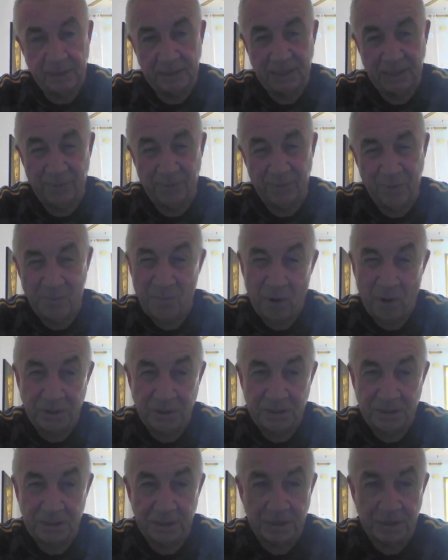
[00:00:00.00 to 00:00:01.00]
So we
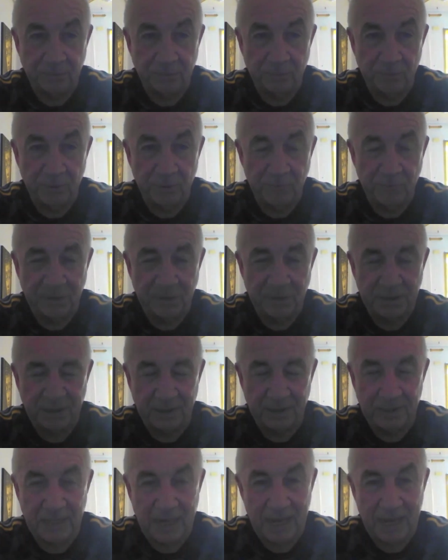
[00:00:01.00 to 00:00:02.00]
might see some movement
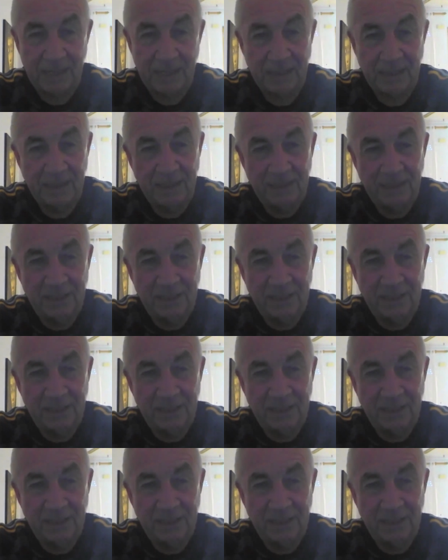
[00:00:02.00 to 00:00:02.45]
on that.